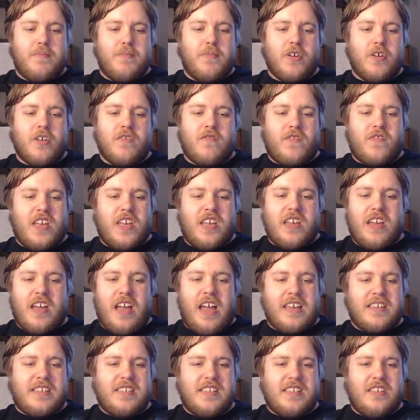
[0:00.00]
Murphy.
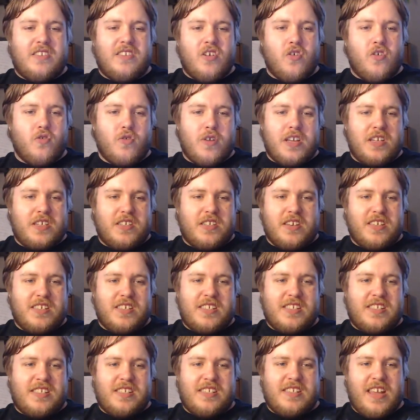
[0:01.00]
I see no reason to
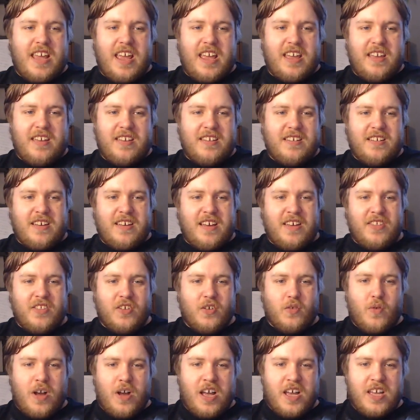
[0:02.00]
say
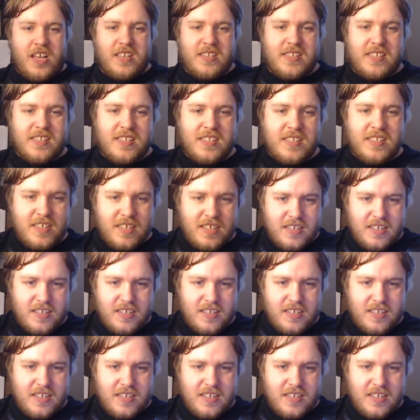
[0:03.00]
otherwise.